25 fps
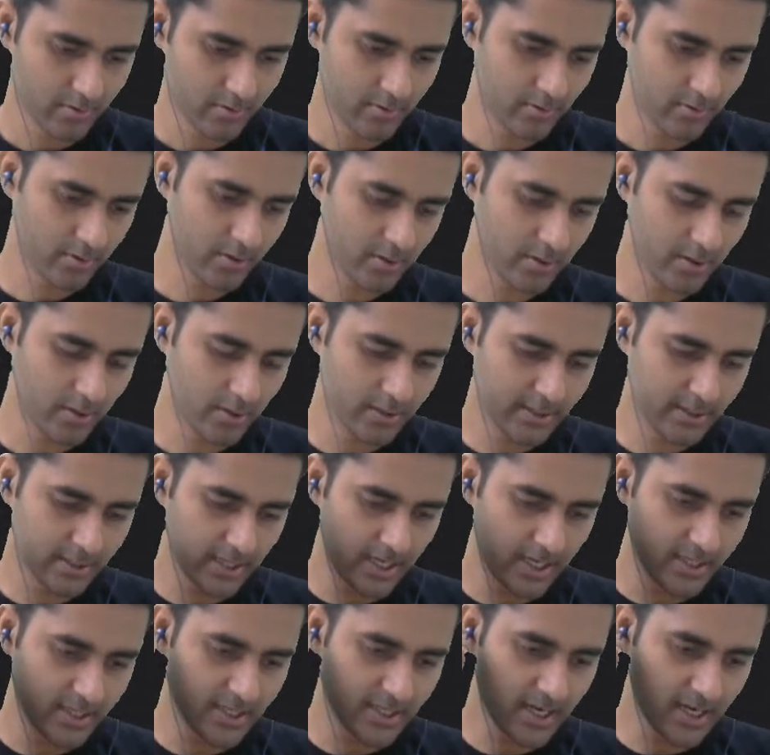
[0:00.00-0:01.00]

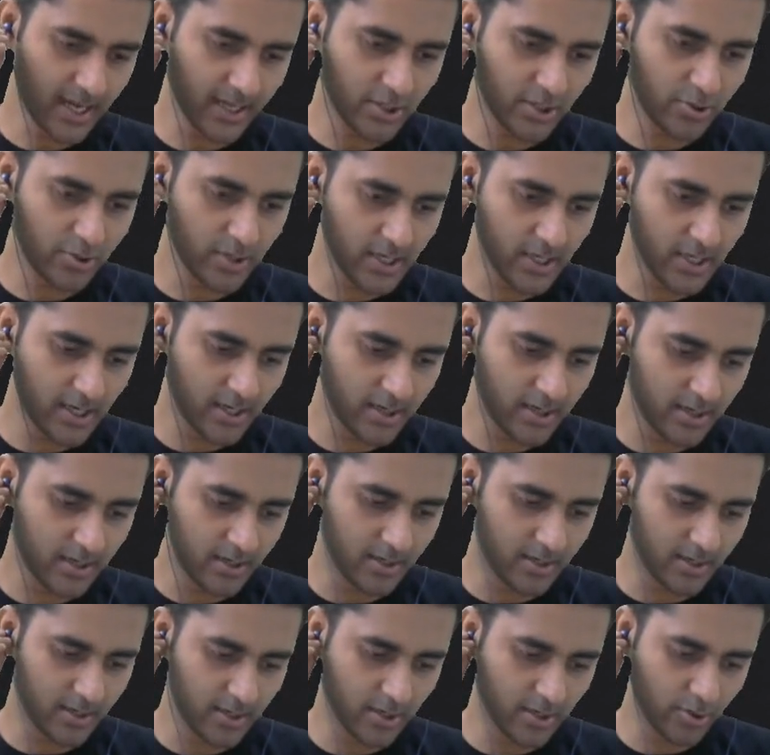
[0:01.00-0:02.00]
Sejal, actually,
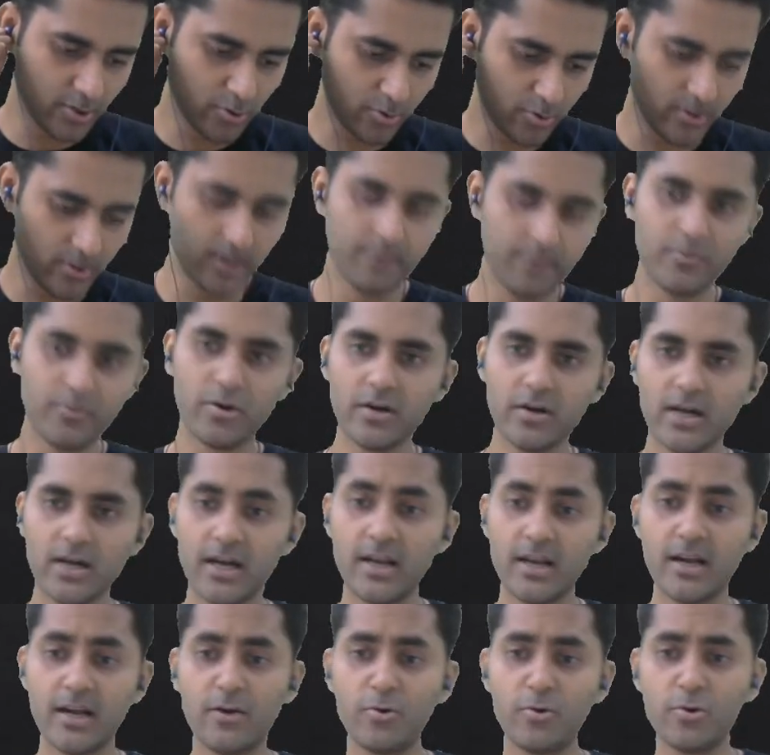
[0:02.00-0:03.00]
you know, I'm not
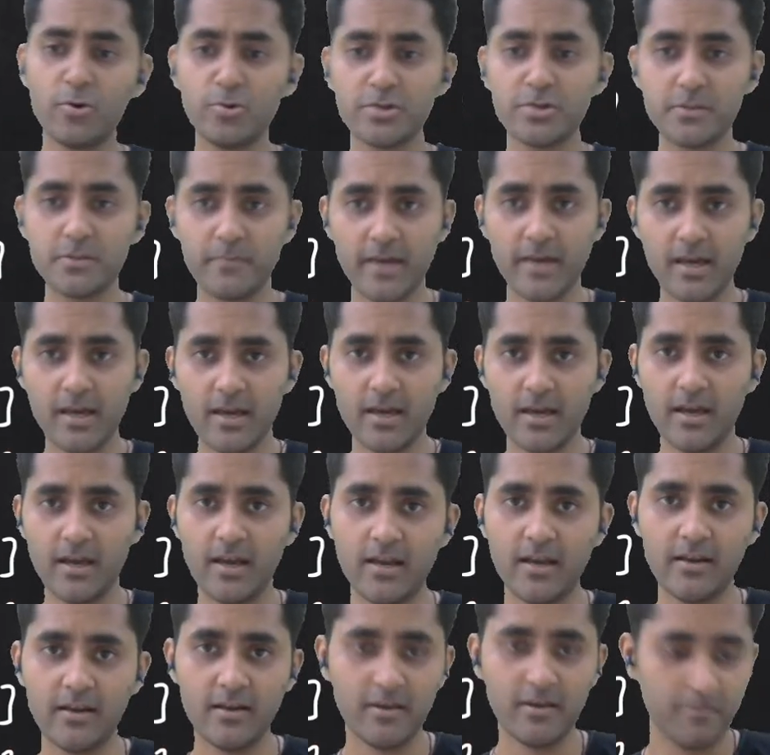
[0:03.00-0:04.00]
allowed to speak
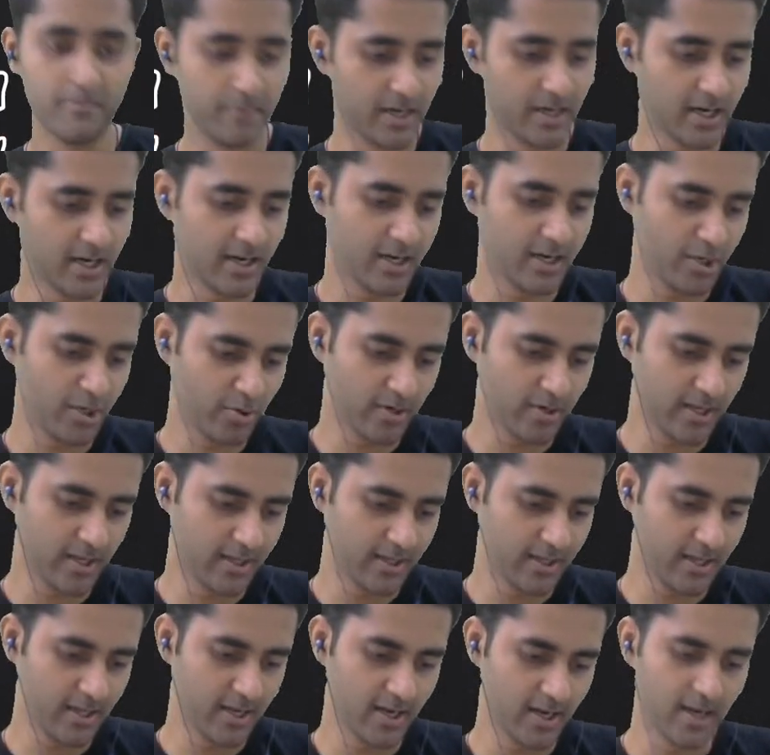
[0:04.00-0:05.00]
in Marathi or
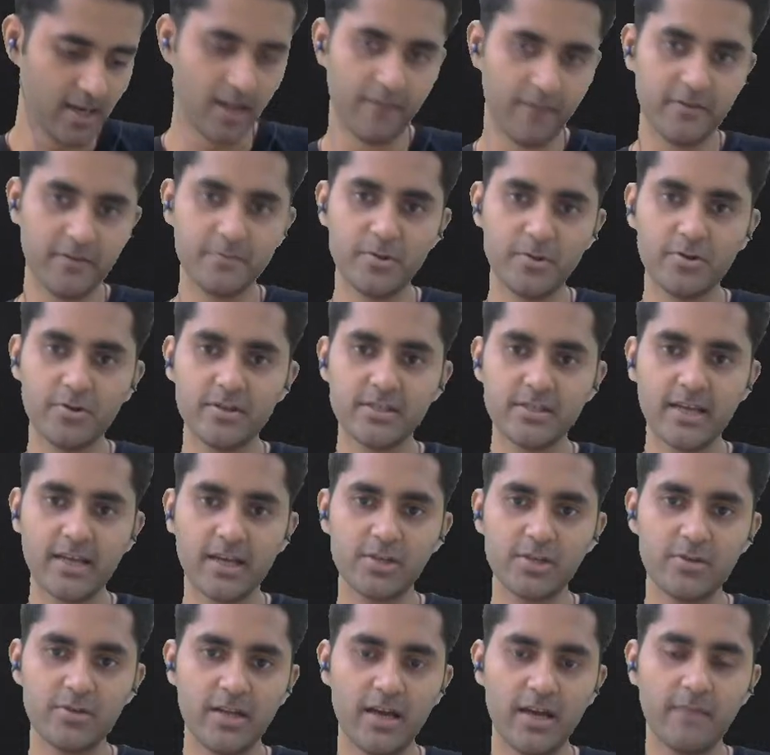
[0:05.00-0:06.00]
Hindi, any language, because
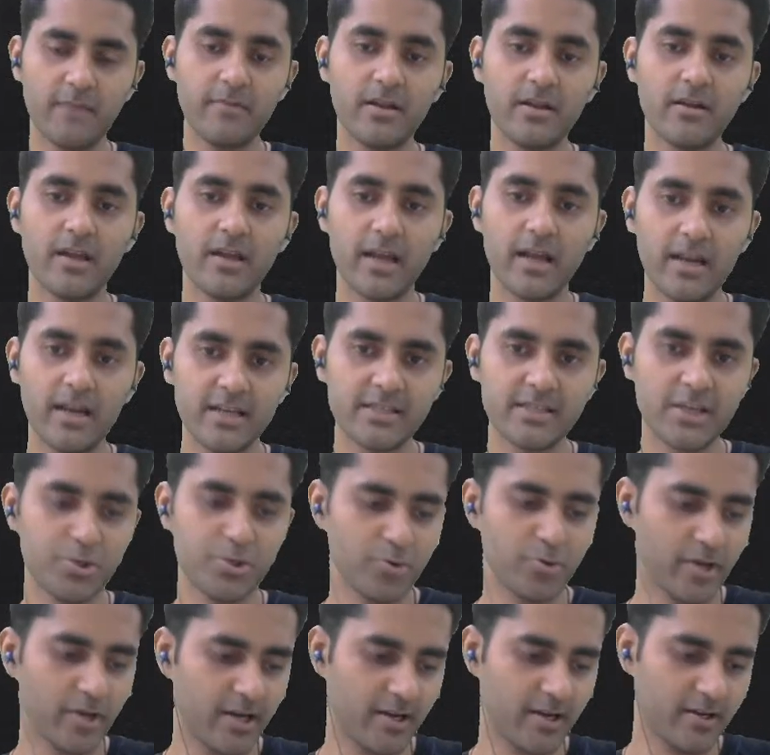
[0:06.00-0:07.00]
actually I'm an English
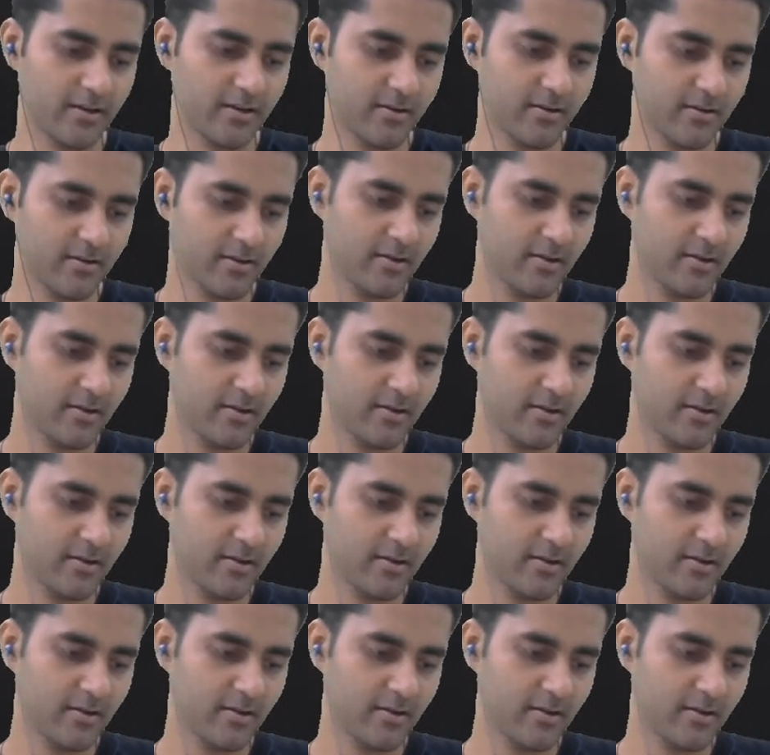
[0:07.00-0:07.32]
educator.